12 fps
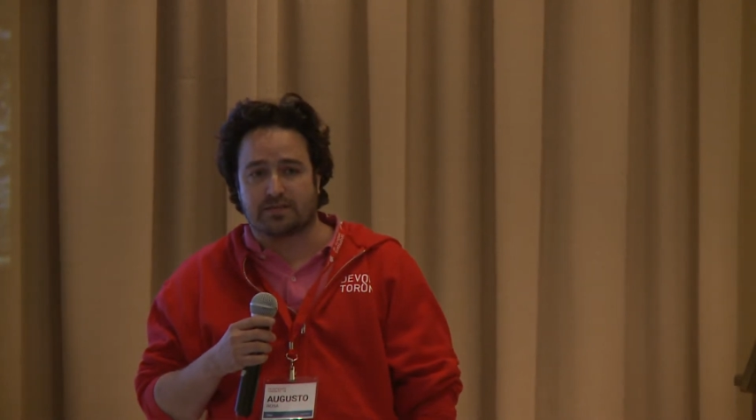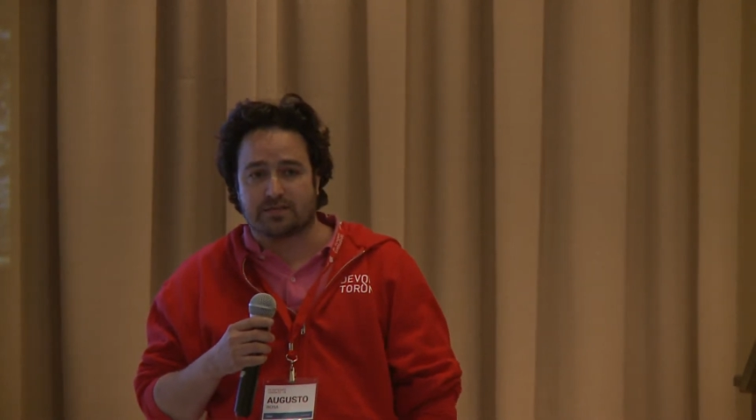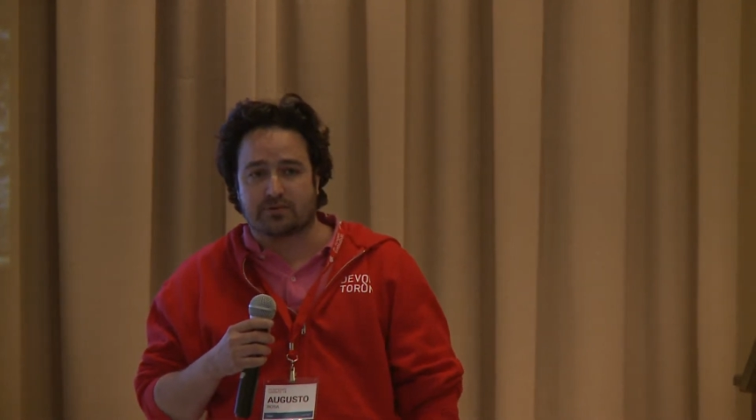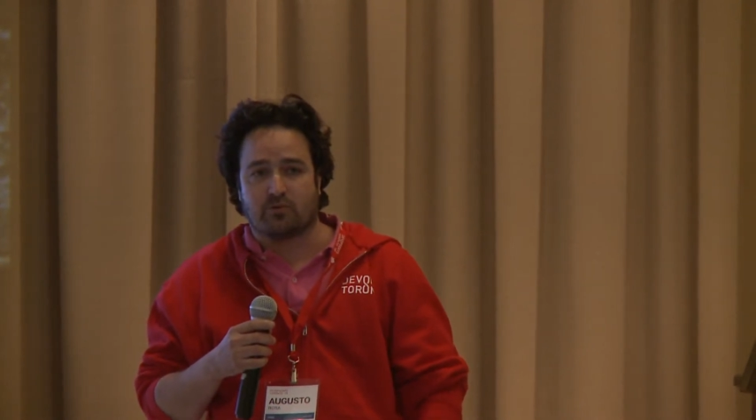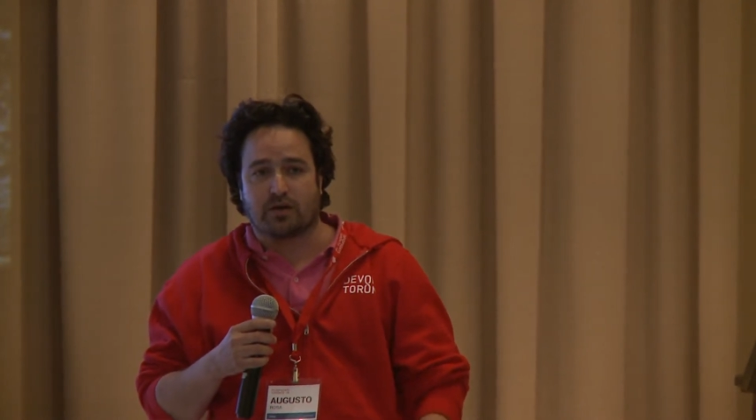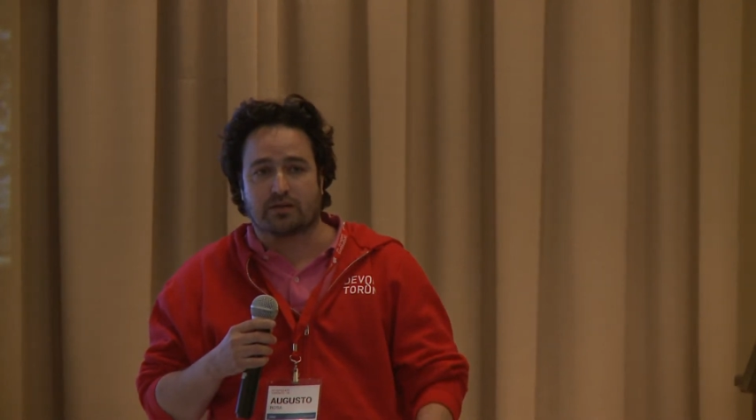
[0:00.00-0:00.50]

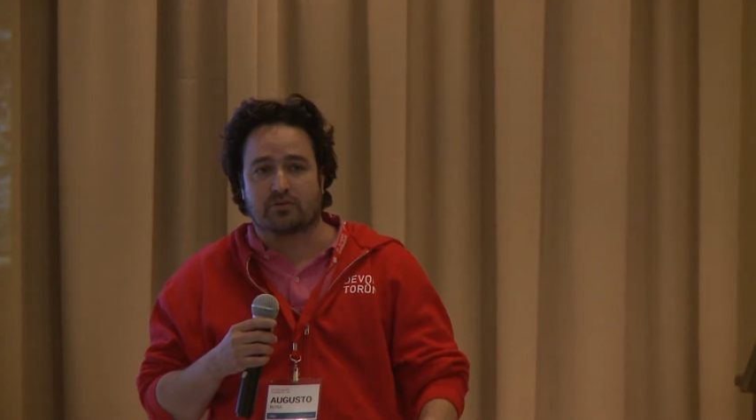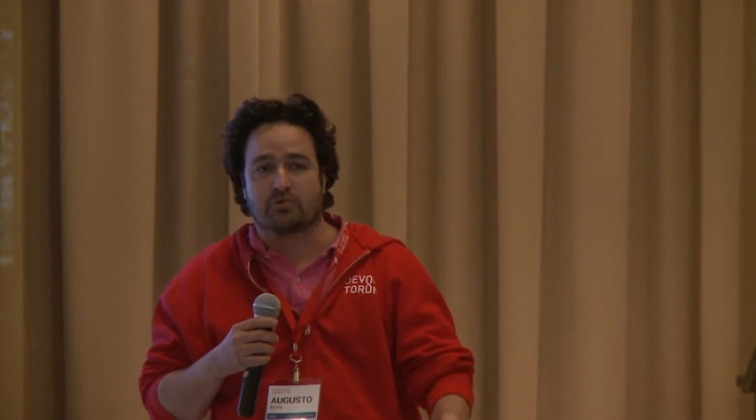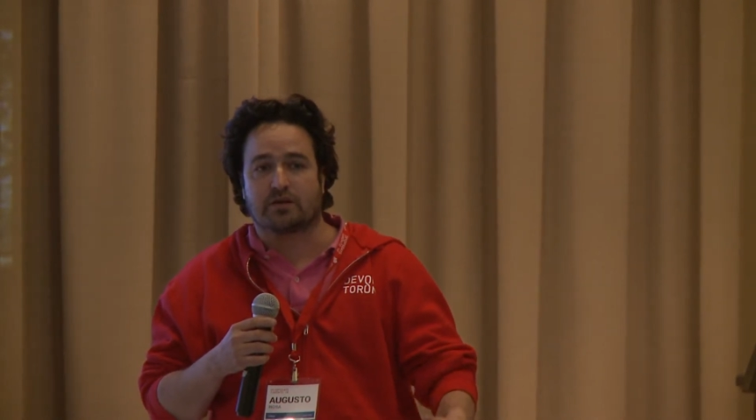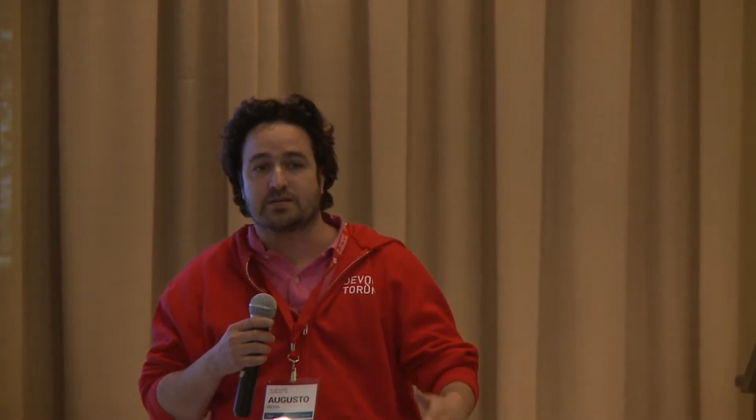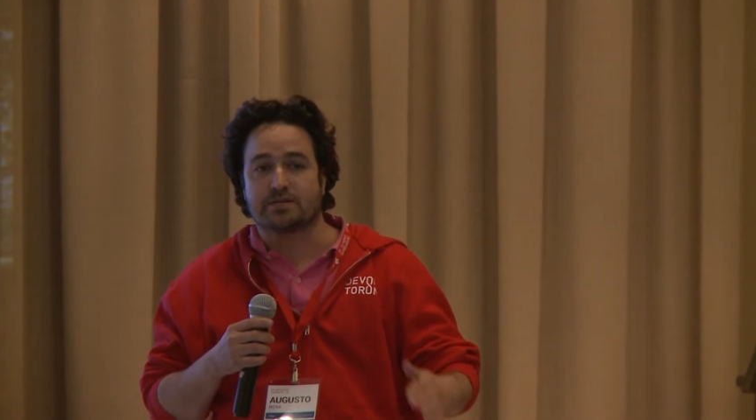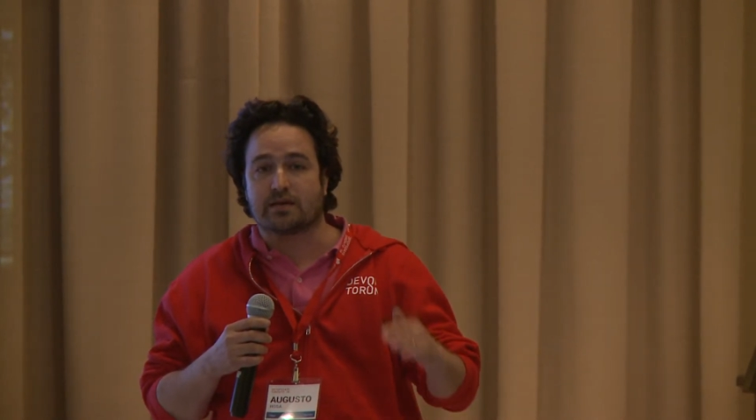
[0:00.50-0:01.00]
It's quite
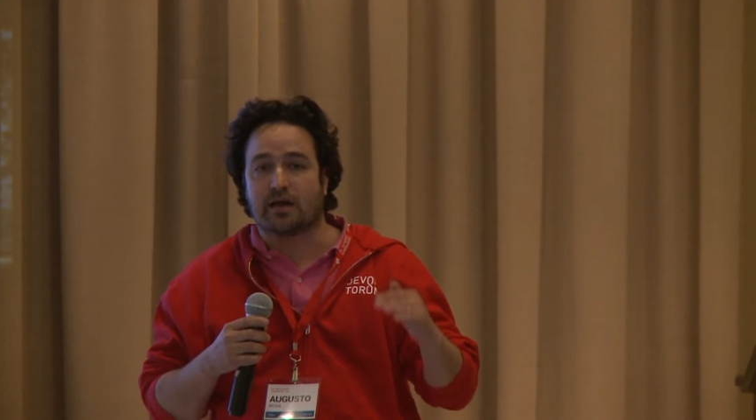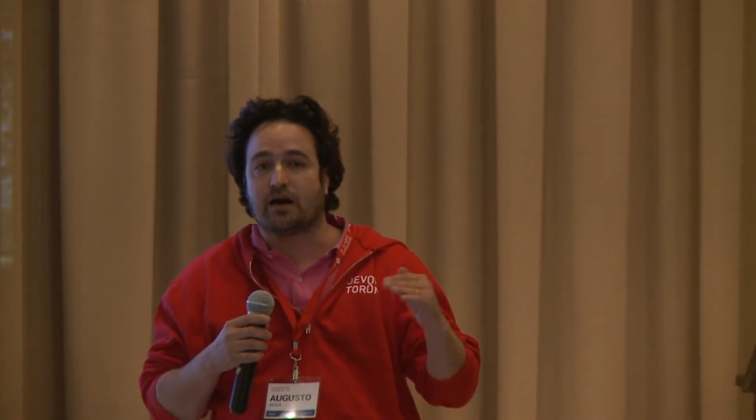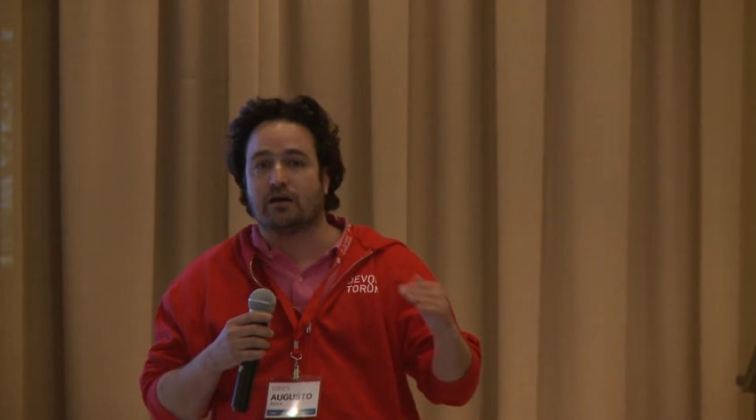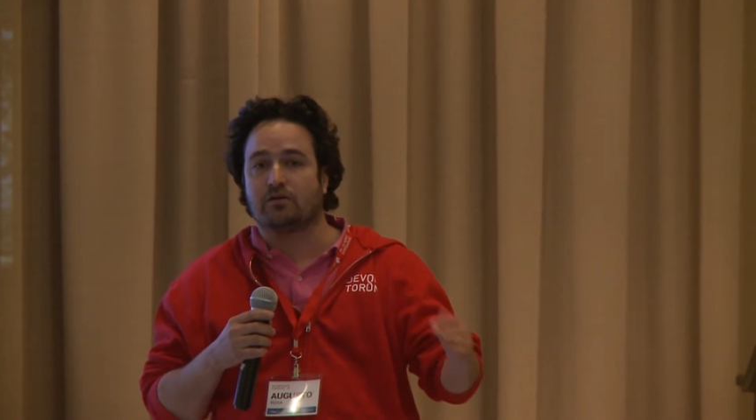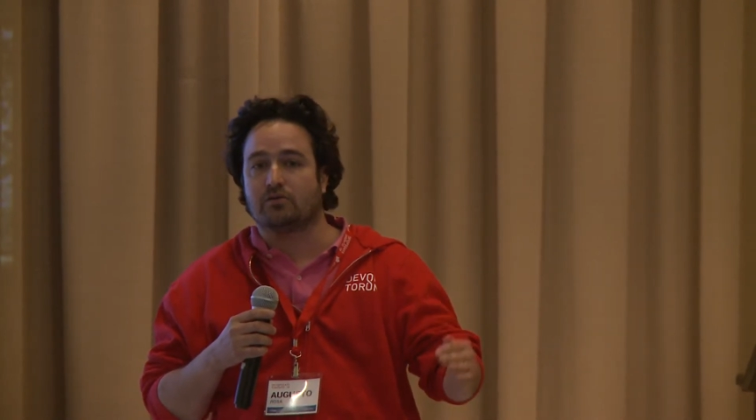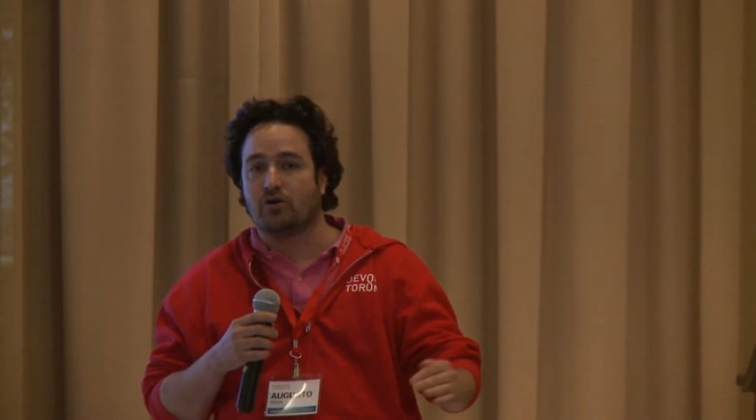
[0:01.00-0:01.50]
crazy
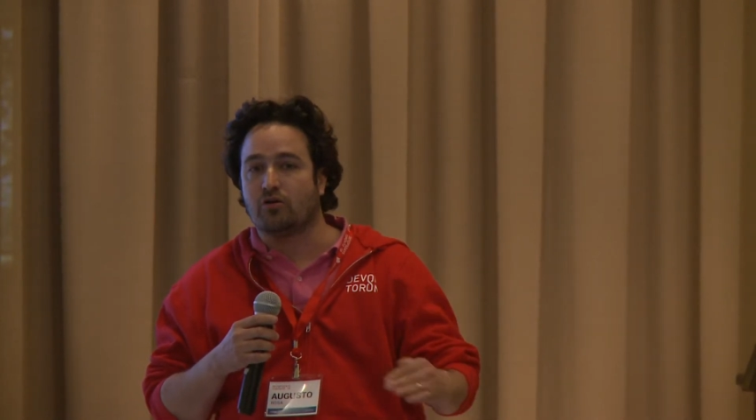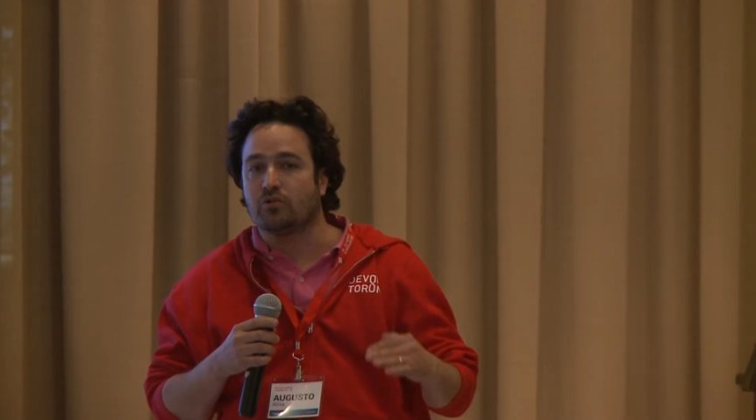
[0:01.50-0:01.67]
how